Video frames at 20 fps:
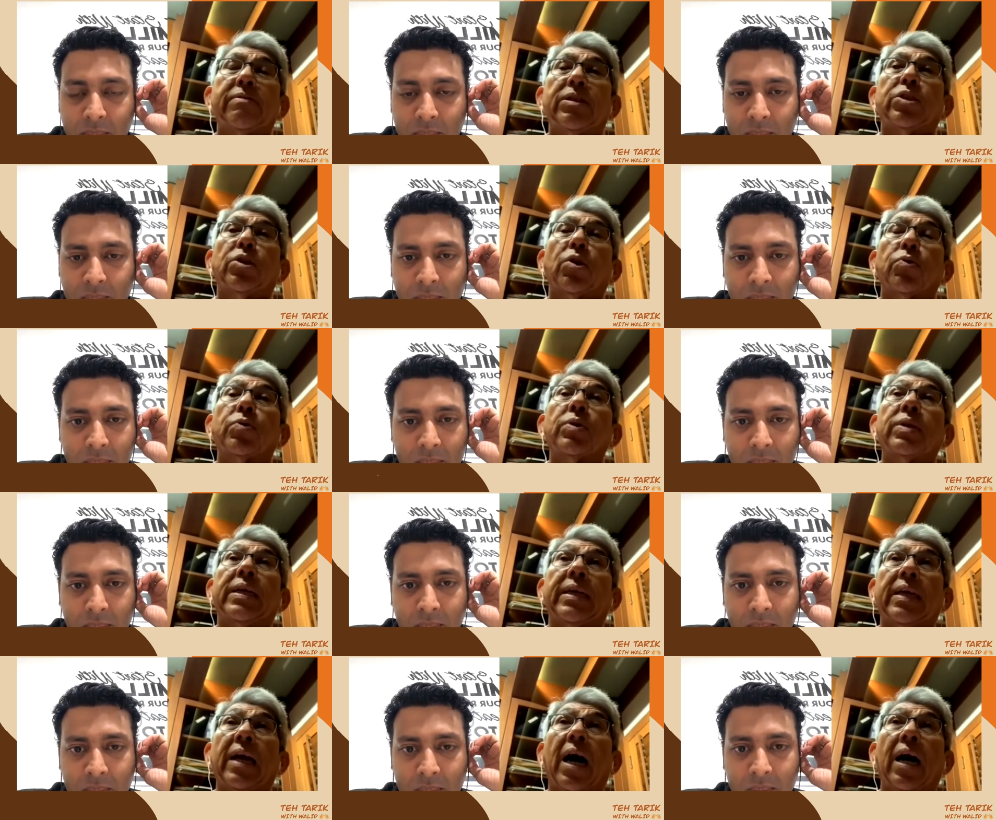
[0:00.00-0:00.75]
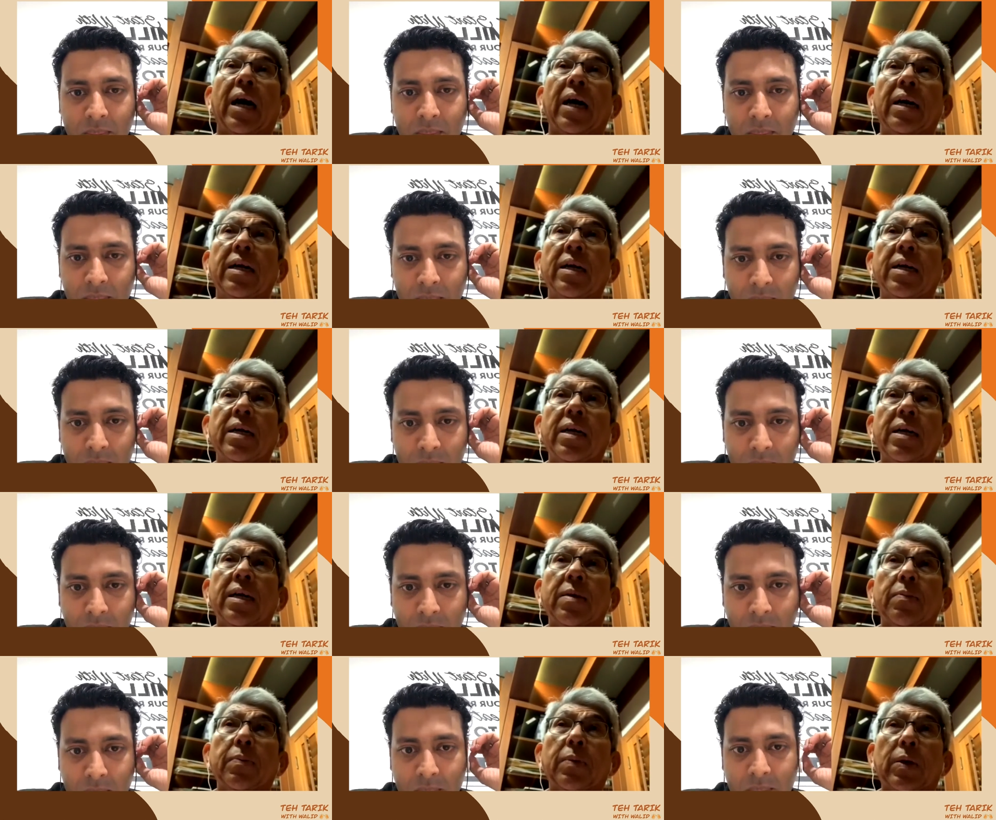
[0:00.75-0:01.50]
Speaker 1: out to the young
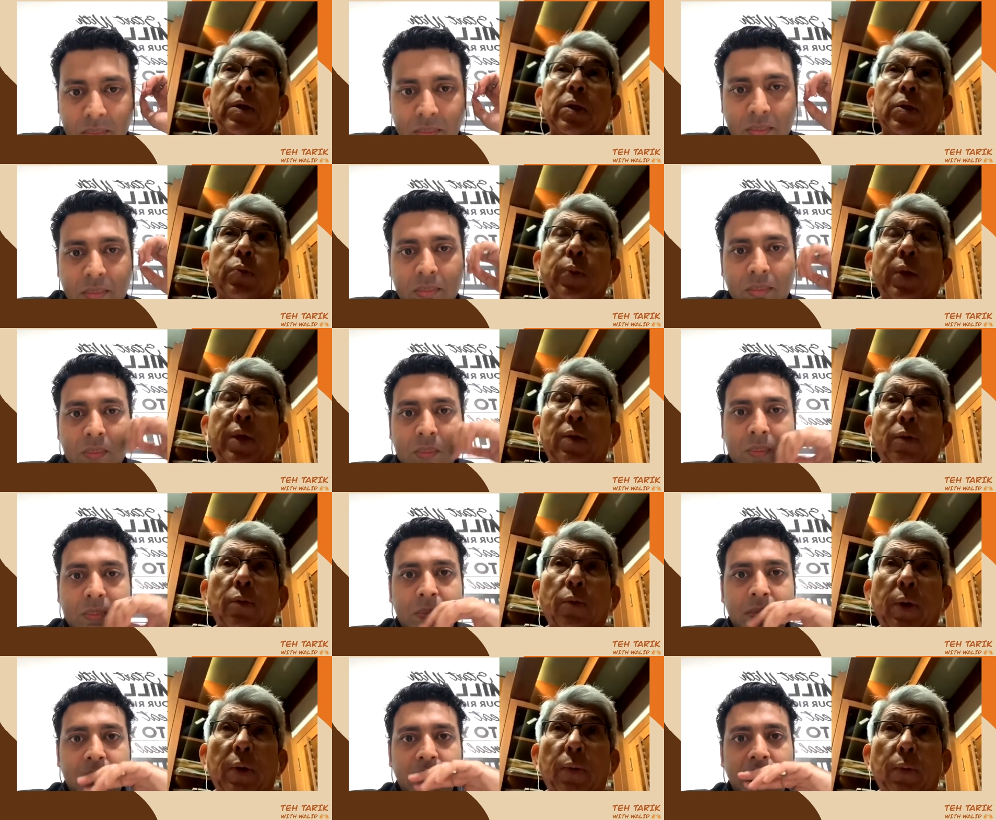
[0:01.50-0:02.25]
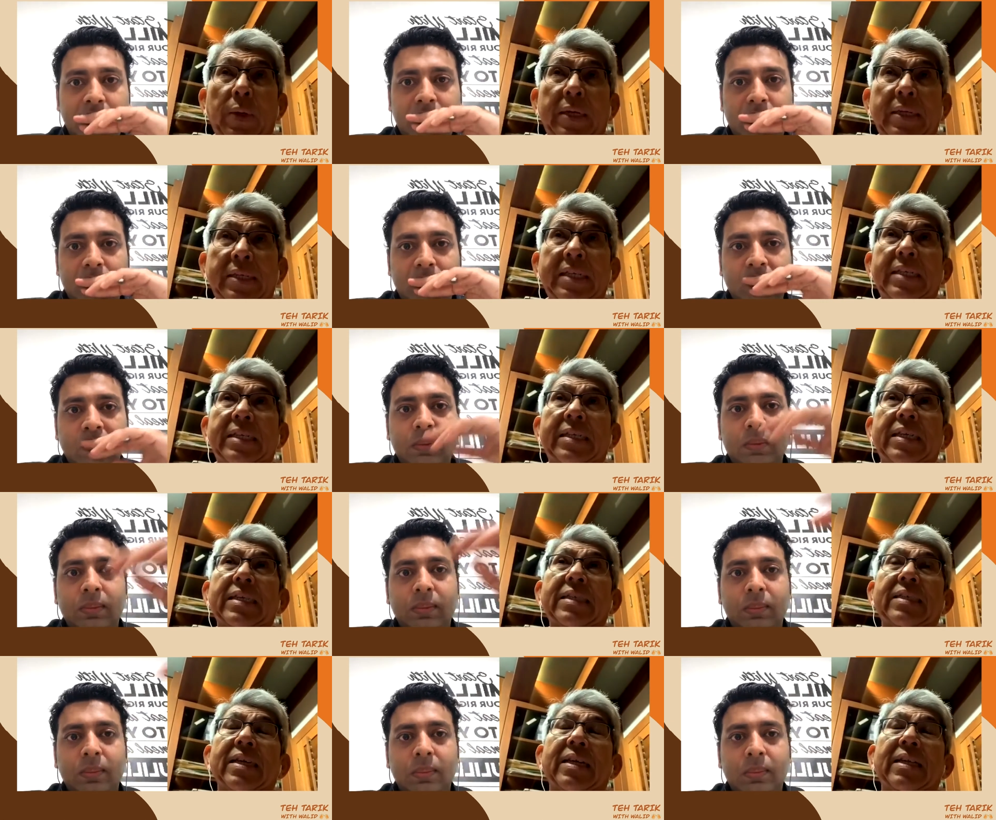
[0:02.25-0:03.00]
because when, when we did
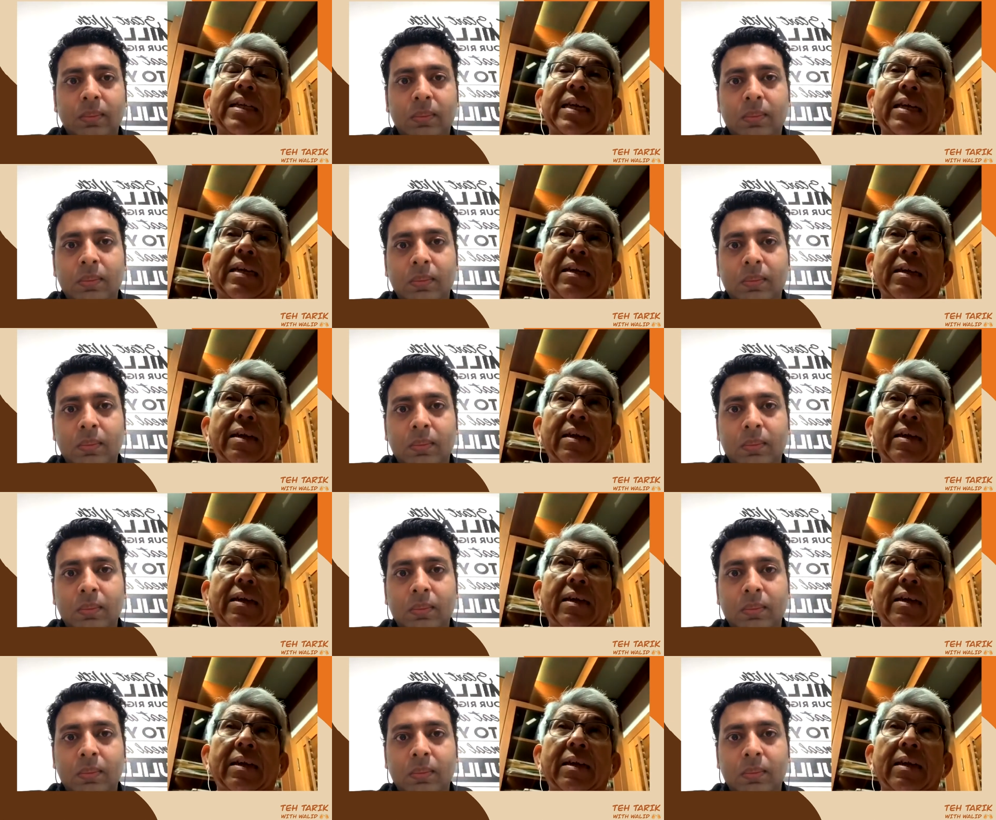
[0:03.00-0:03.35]
this, I think...